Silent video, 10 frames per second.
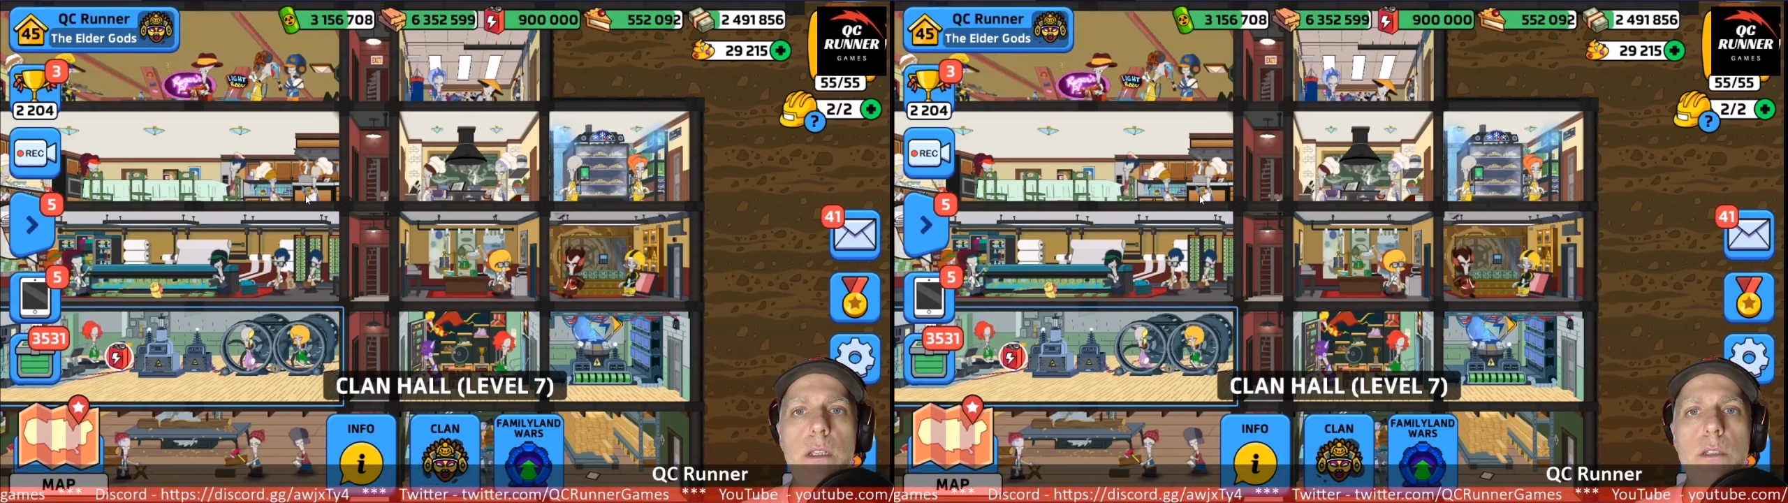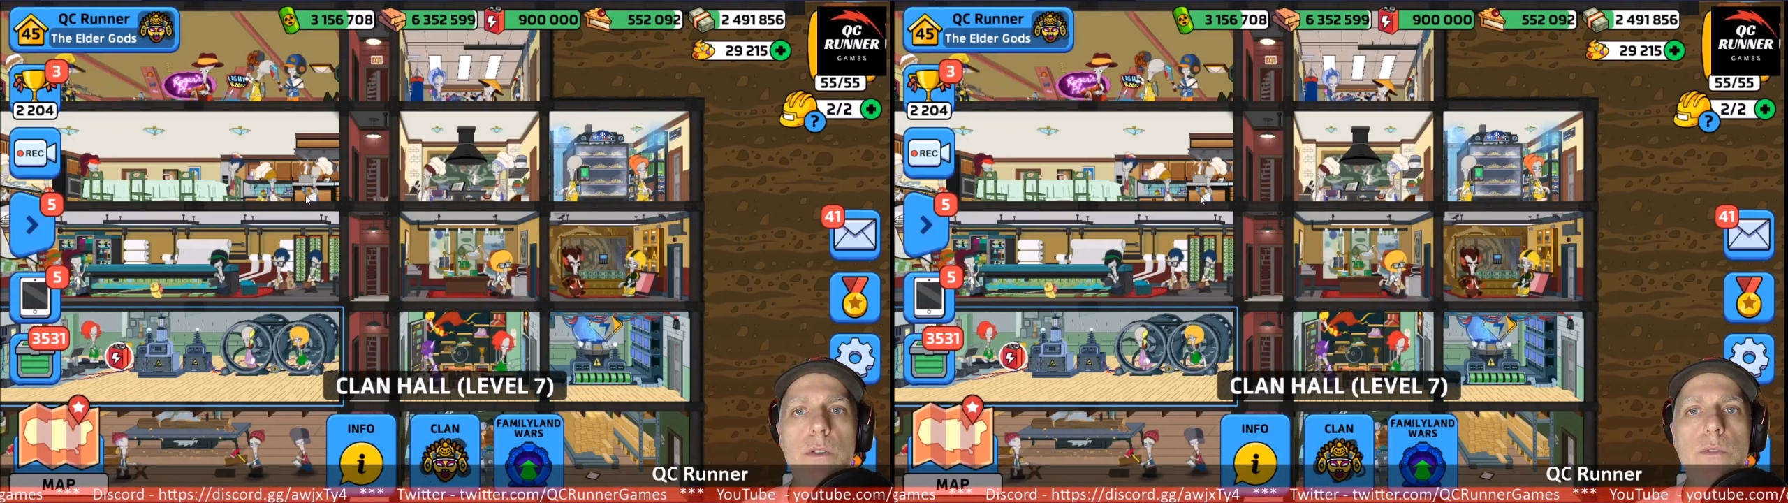
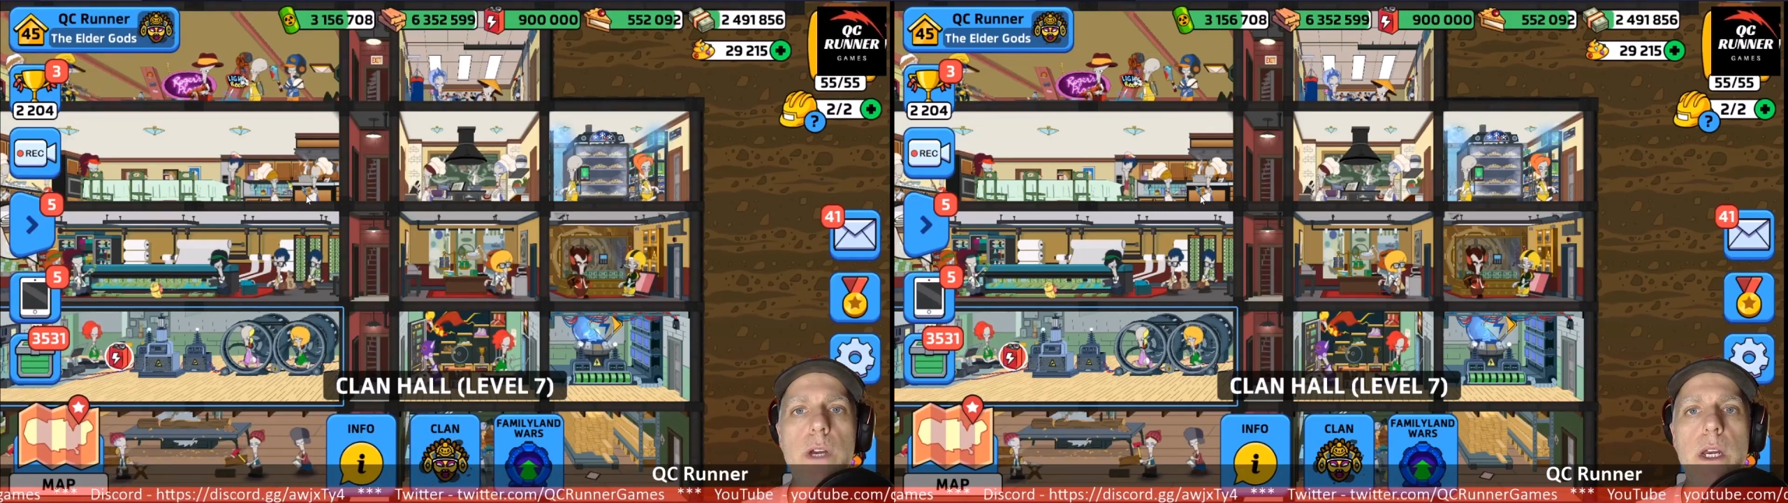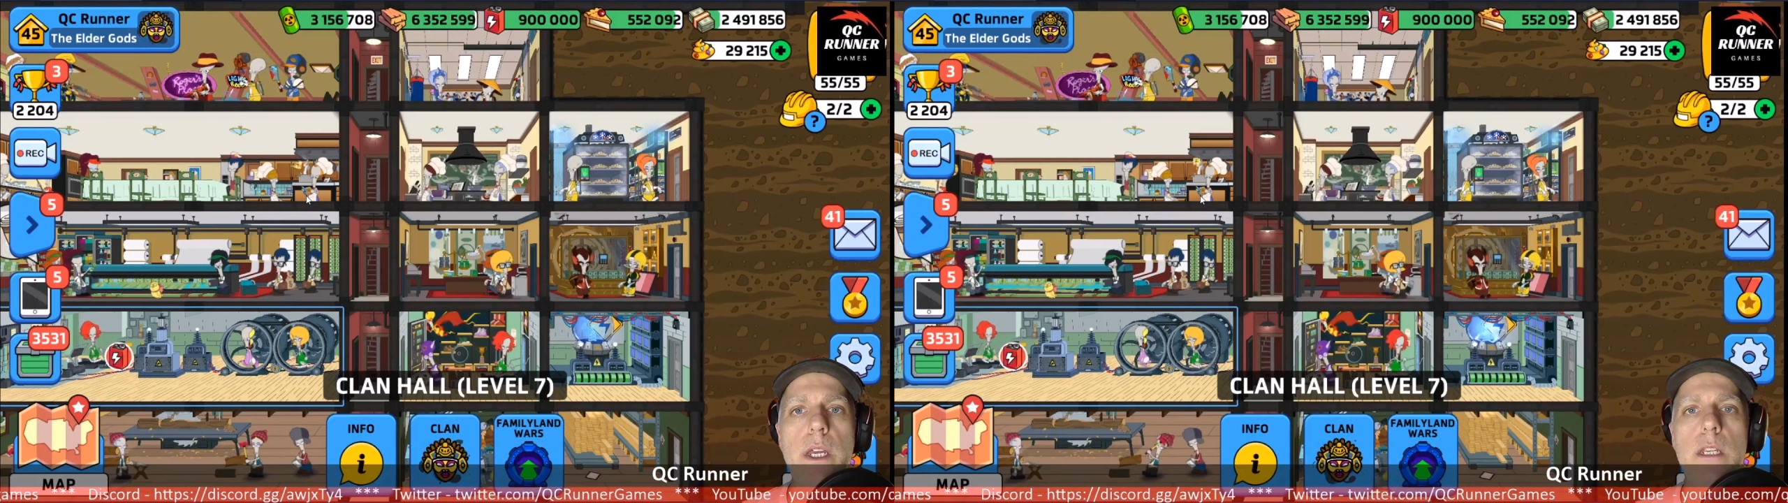you
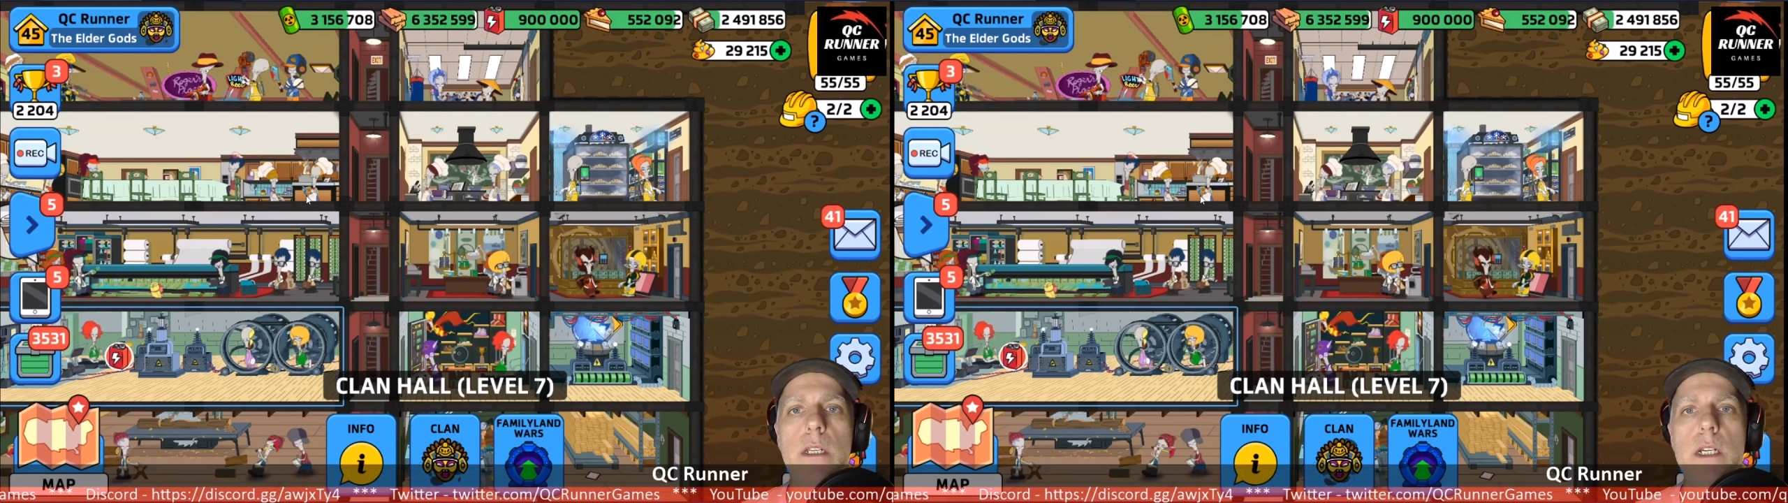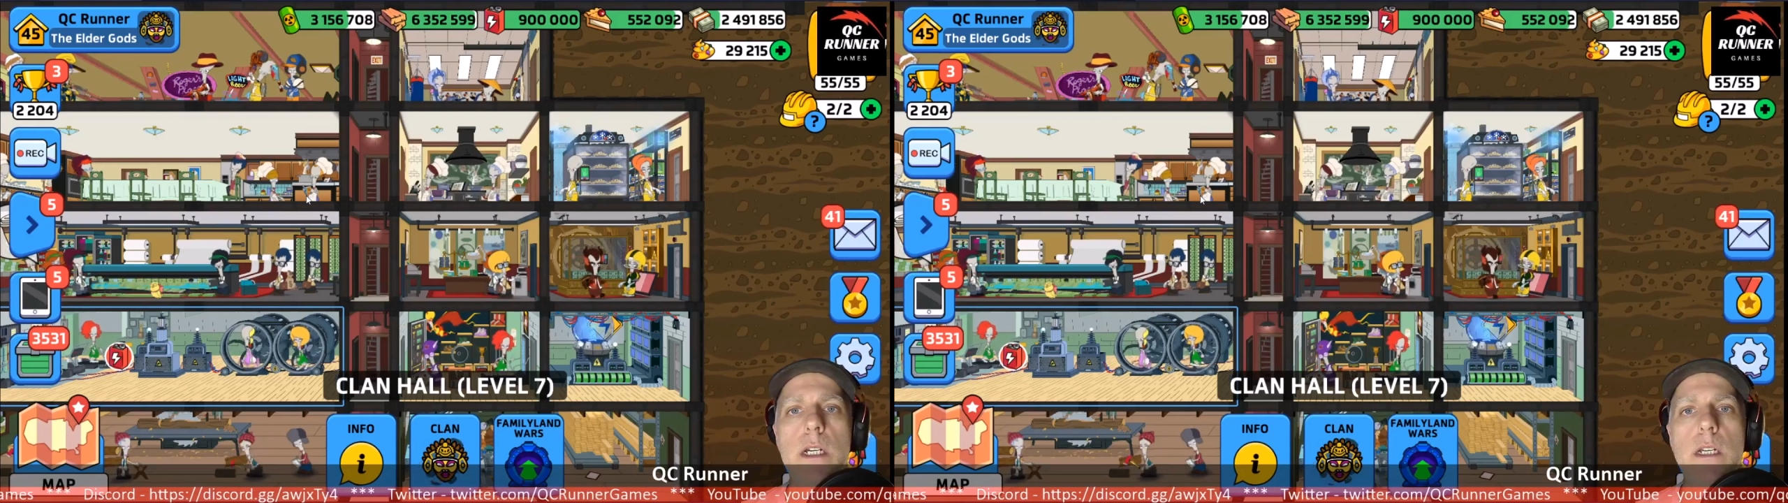find uh,